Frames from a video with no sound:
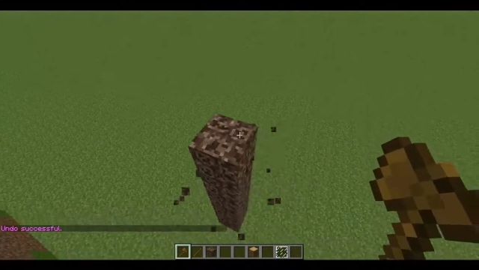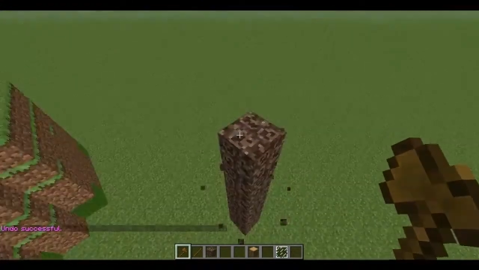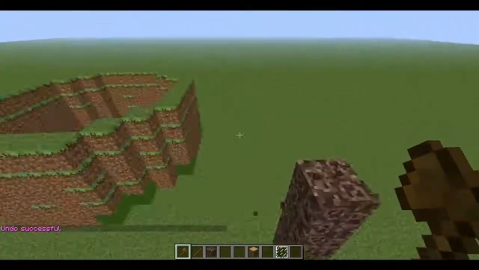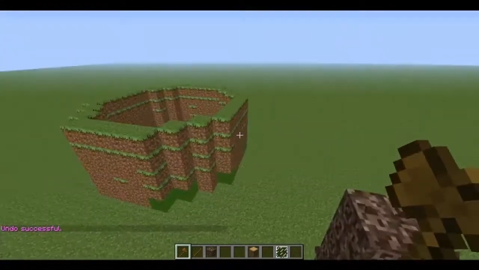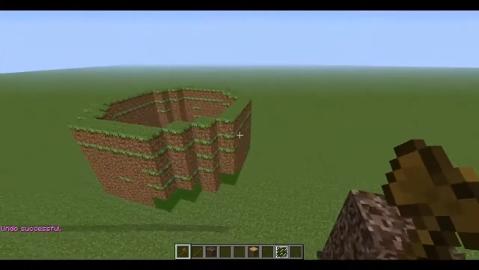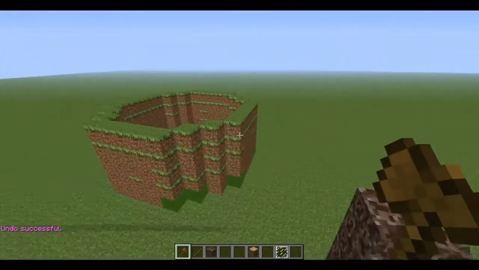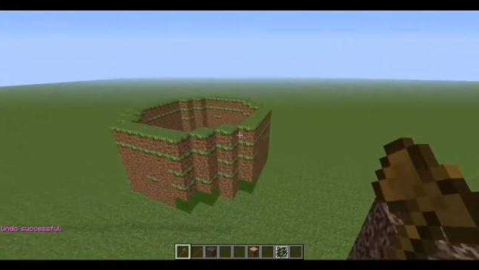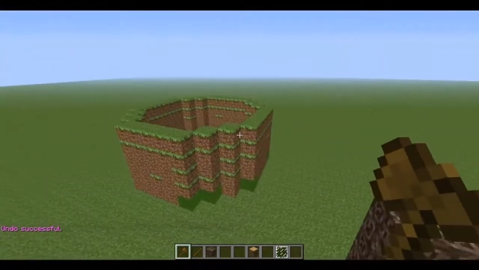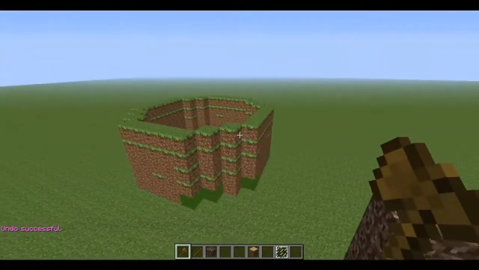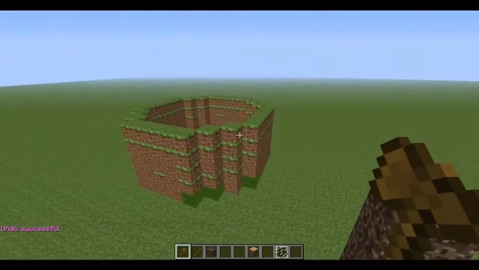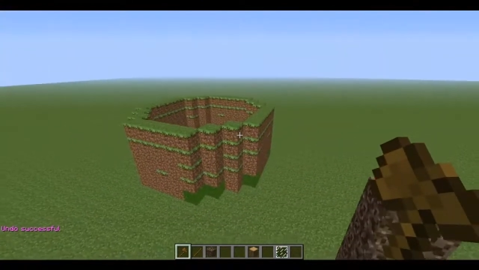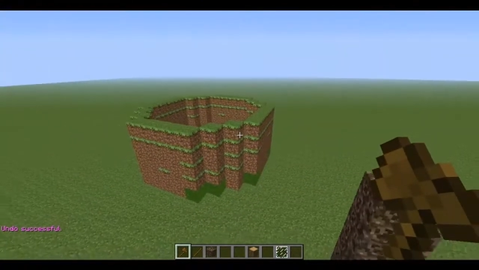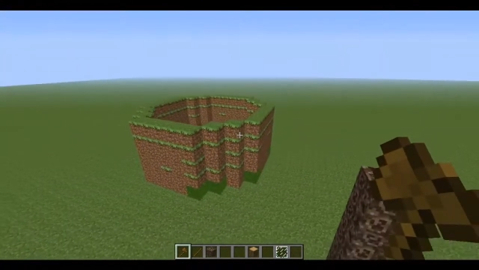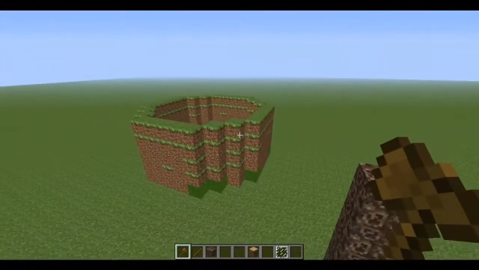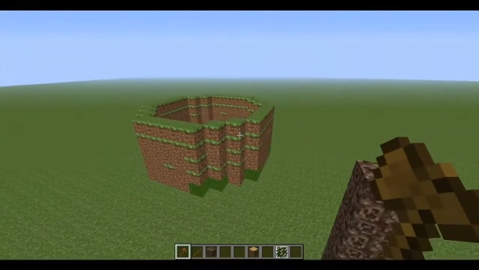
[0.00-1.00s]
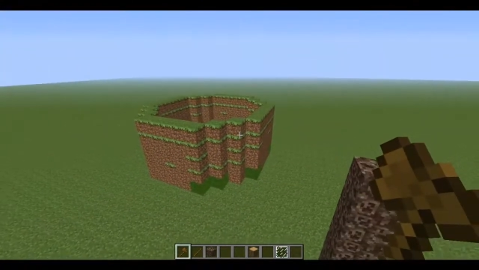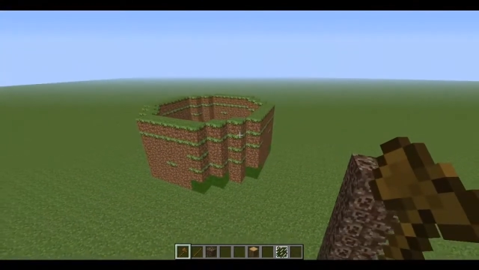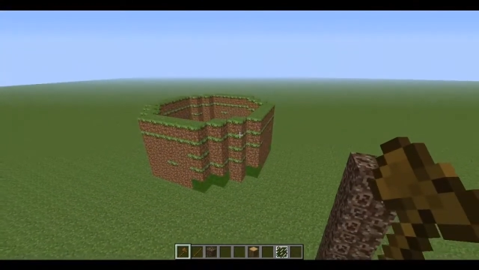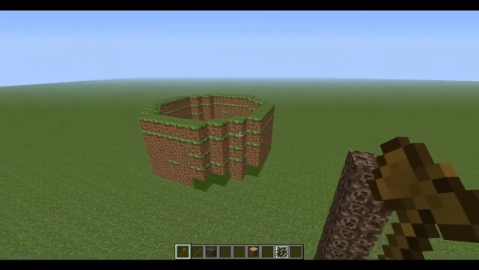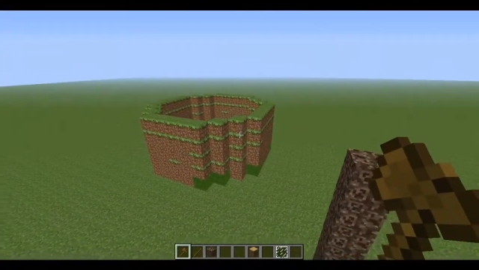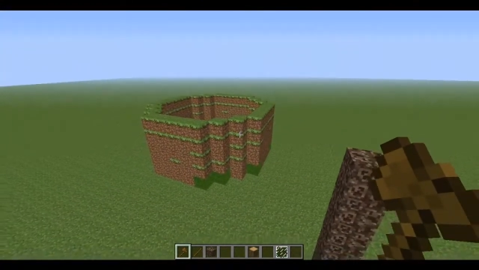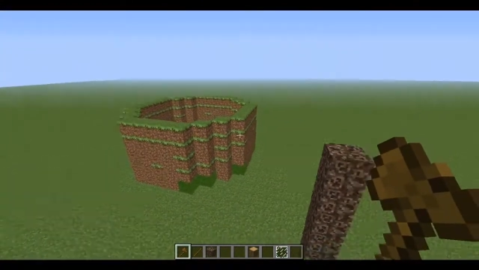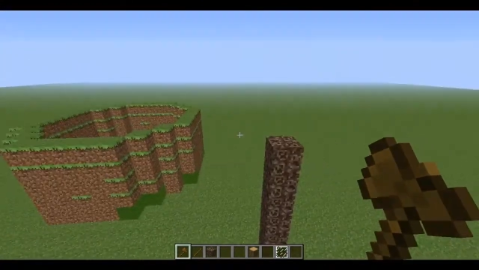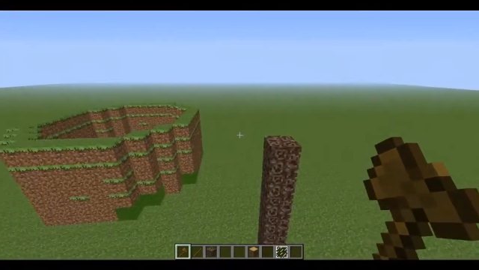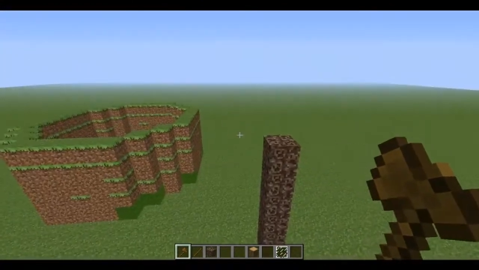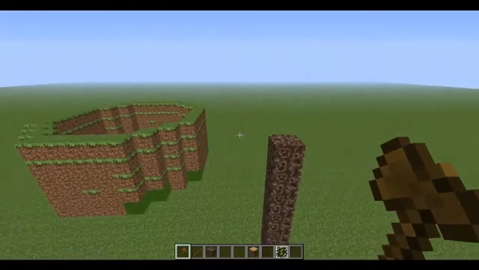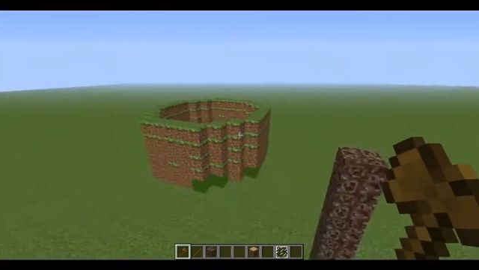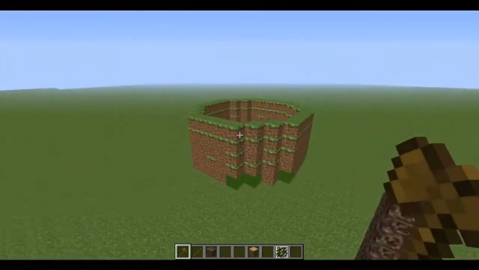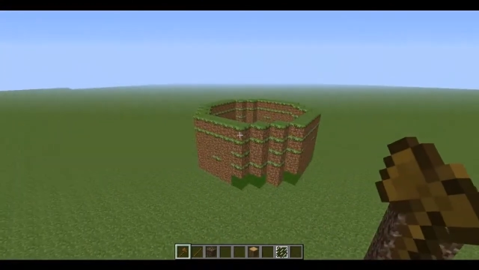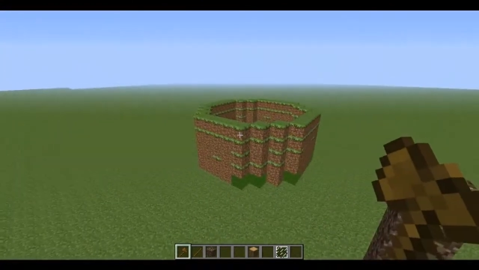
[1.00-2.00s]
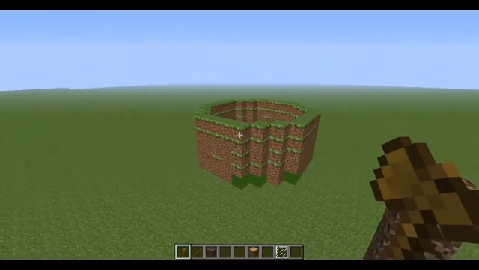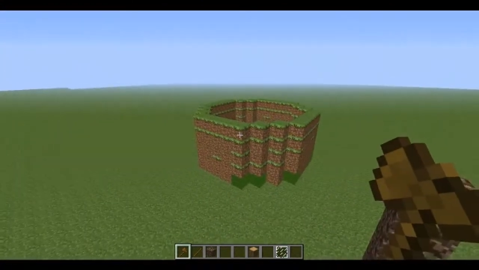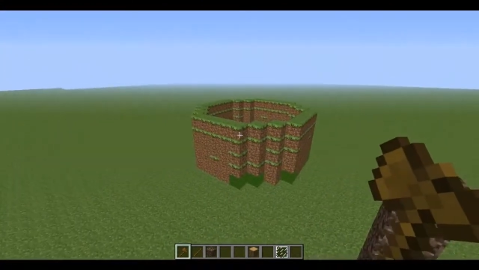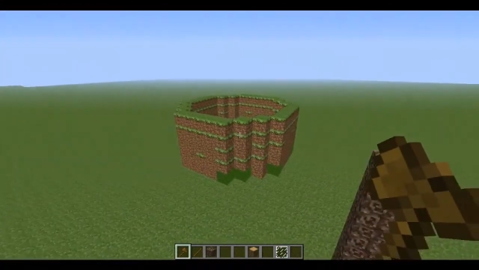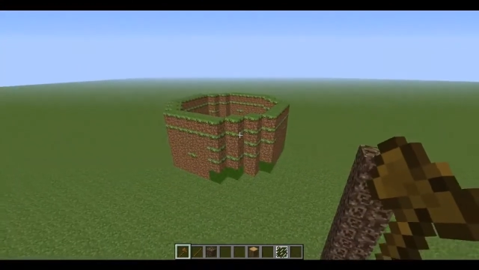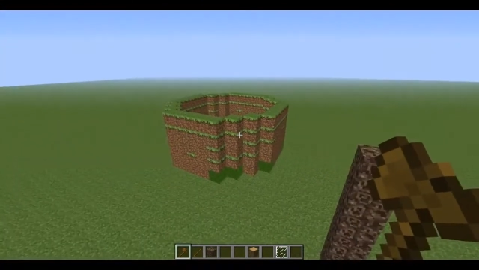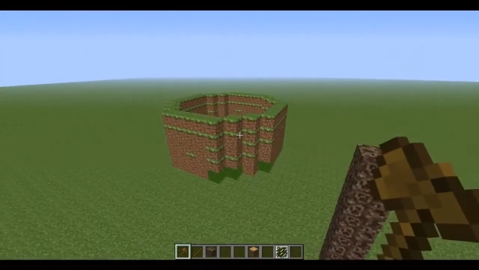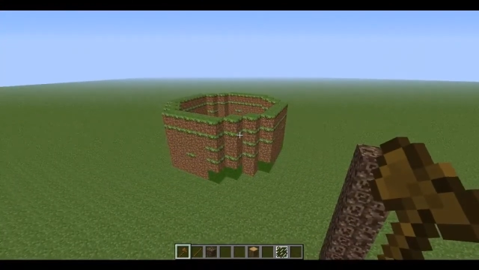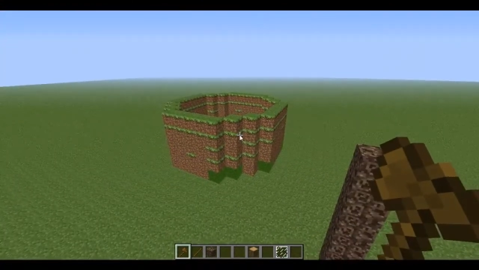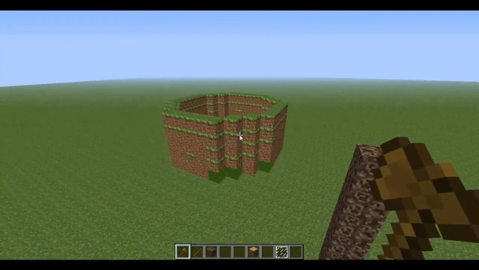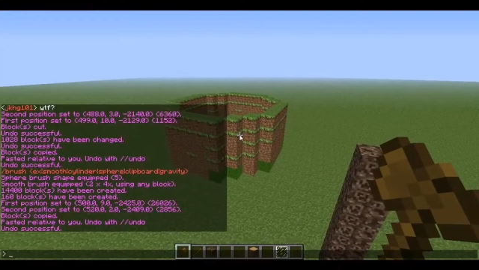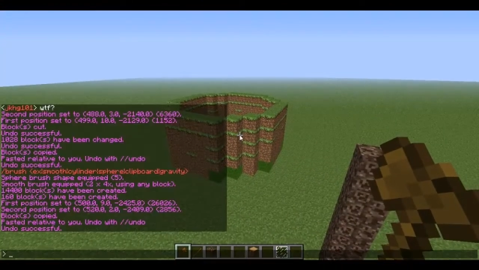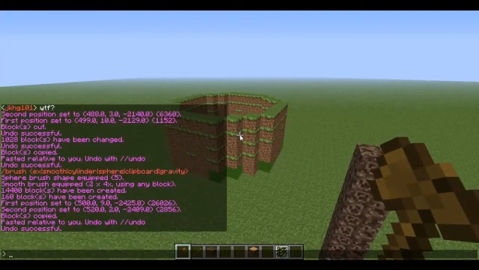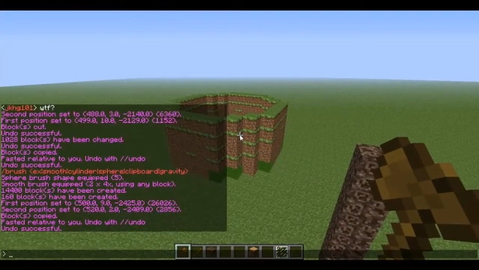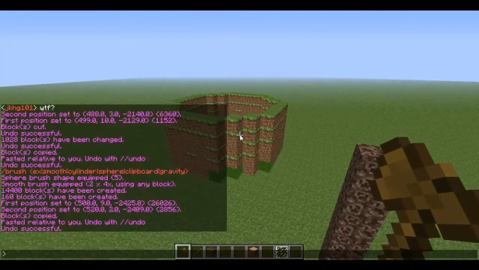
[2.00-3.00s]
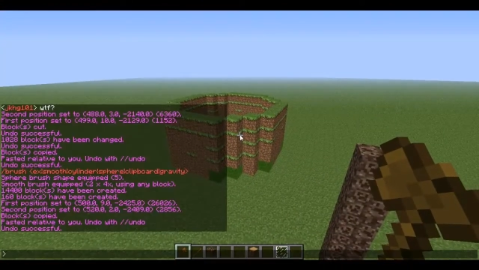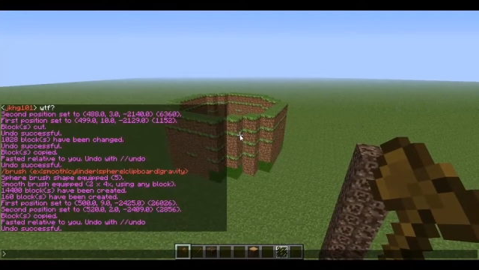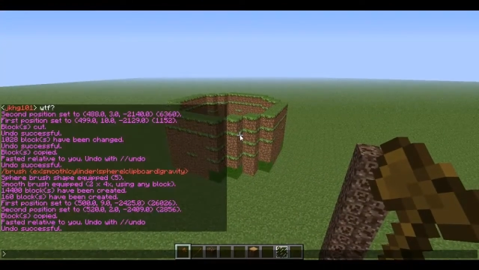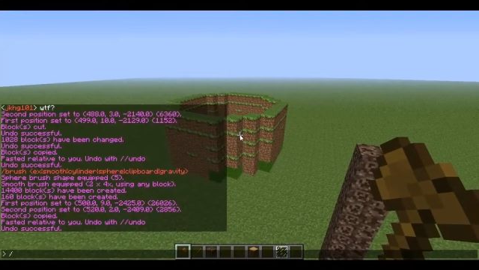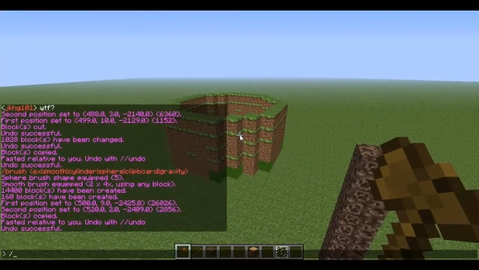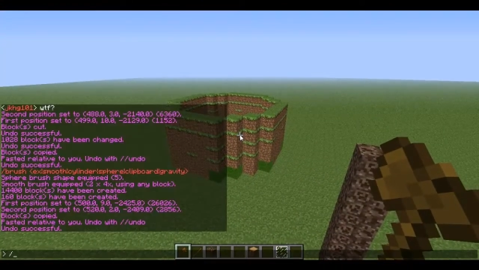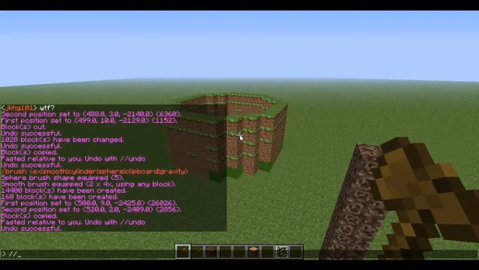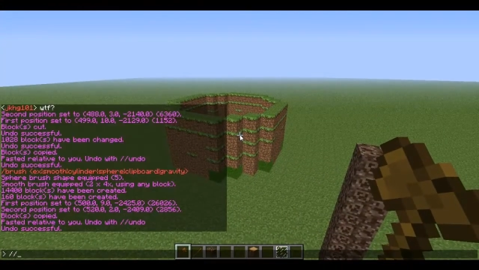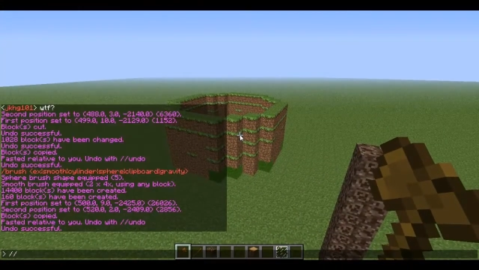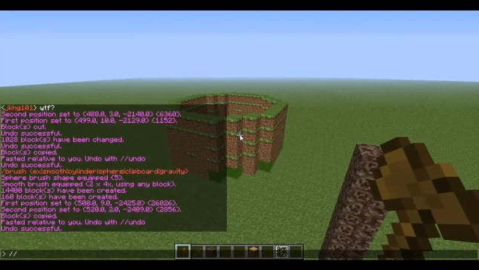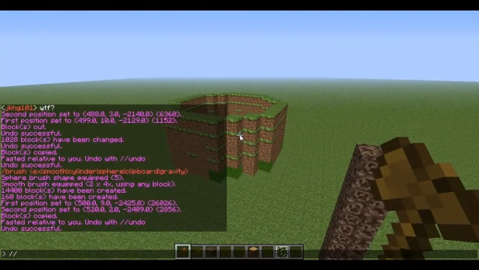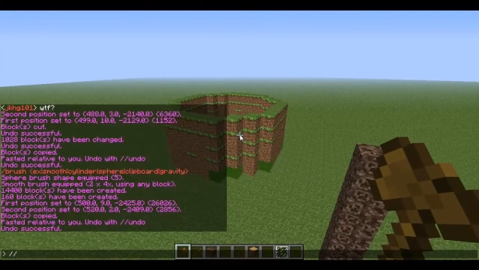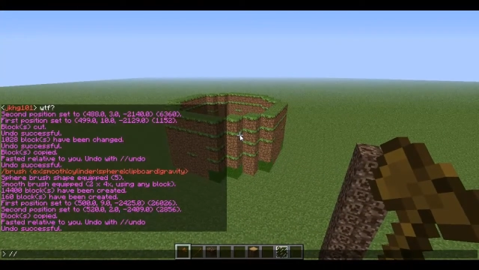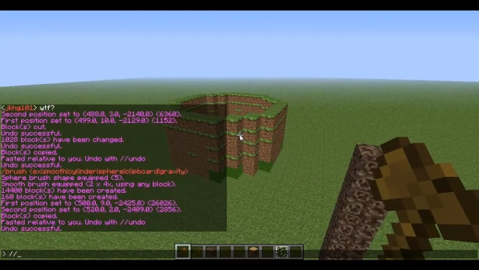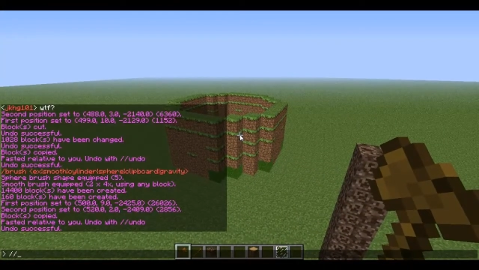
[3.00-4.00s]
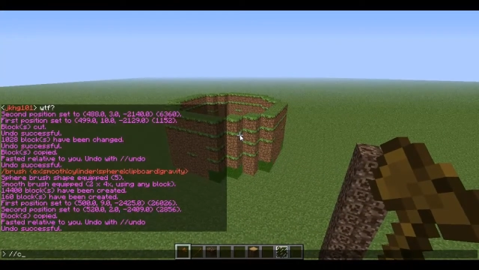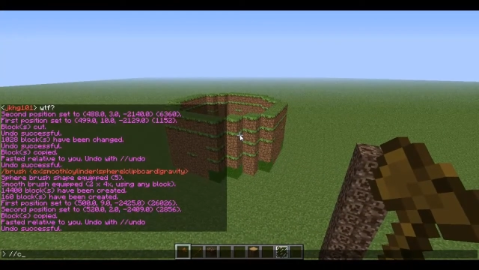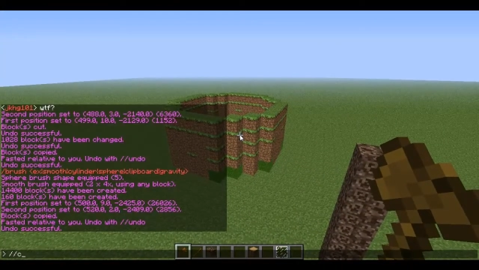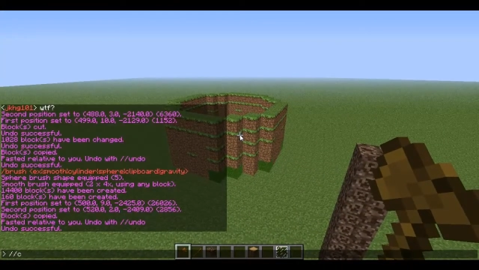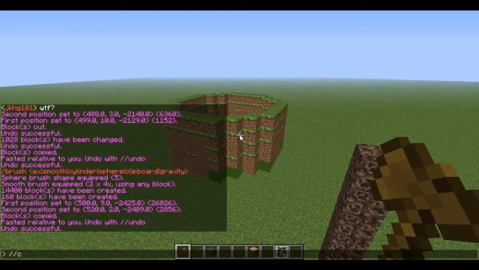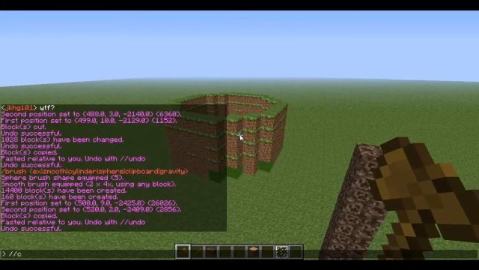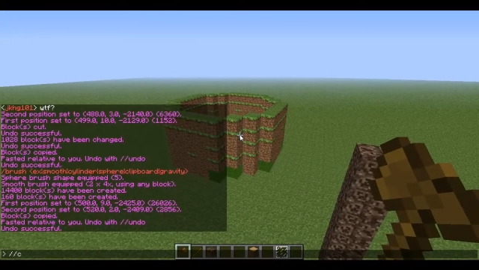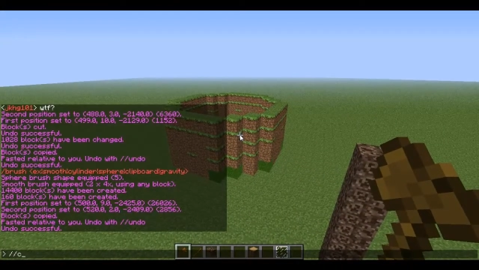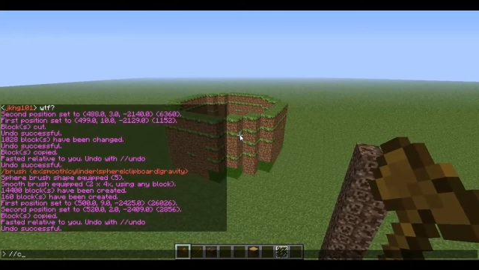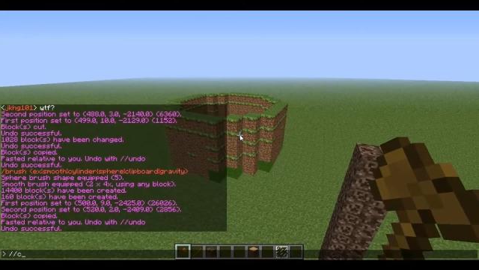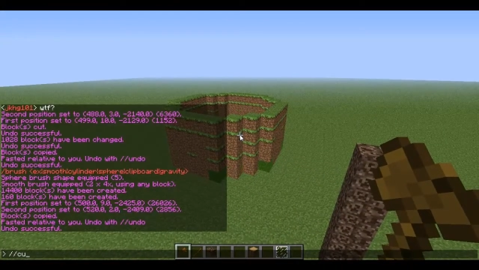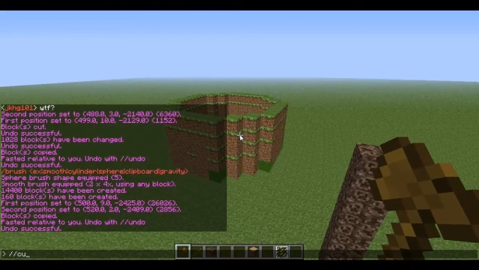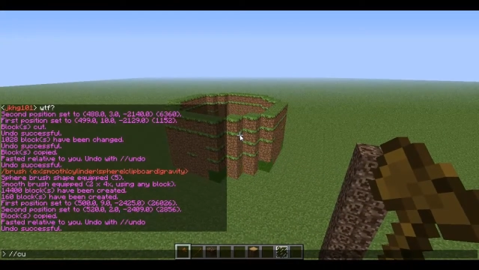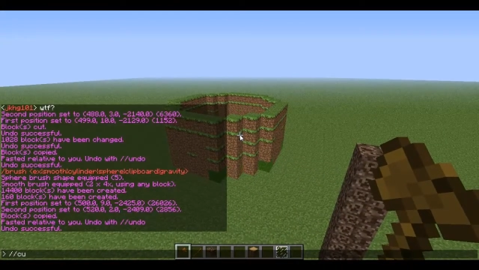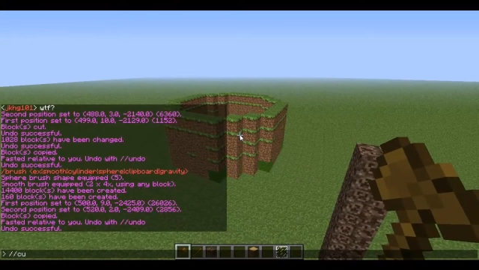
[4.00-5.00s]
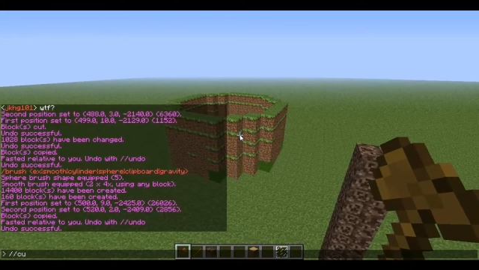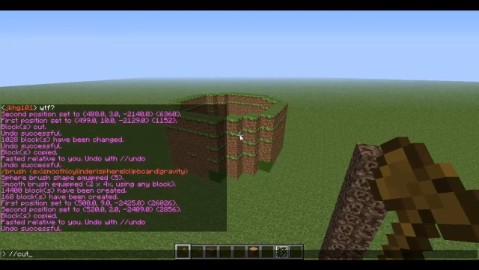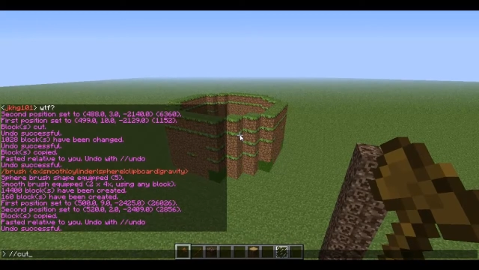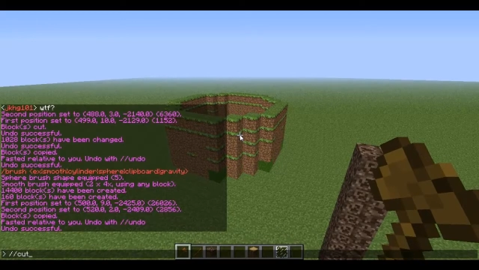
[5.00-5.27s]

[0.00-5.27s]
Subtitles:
(no speaker visible)